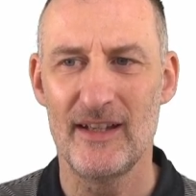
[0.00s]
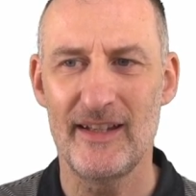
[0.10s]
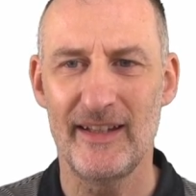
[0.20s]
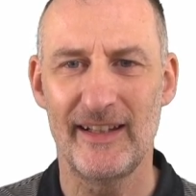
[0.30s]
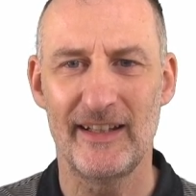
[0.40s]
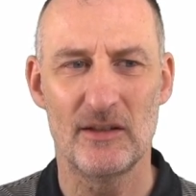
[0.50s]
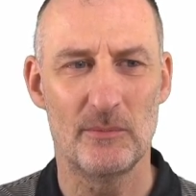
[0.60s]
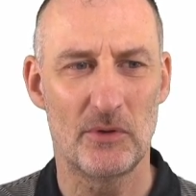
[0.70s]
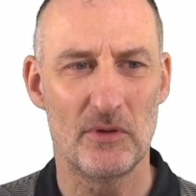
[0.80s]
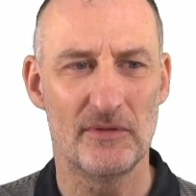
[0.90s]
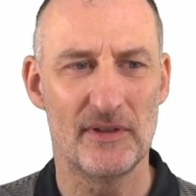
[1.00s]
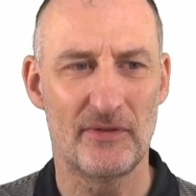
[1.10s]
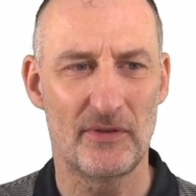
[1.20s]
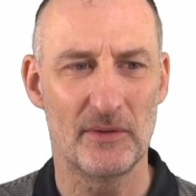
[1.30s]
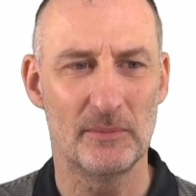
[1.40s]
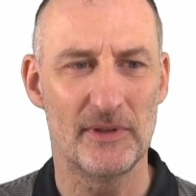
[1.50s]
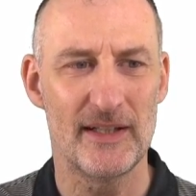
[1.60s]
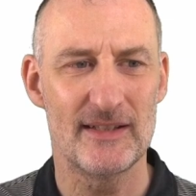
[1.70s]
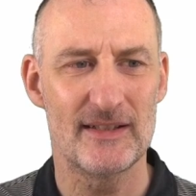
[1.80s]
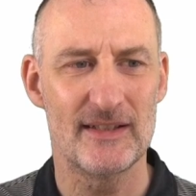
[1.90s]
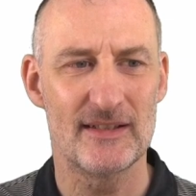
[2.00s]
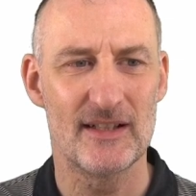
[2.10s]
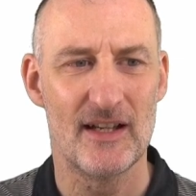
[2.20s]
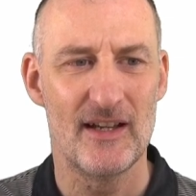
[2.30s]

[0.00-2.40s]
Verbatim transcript: in a number of different places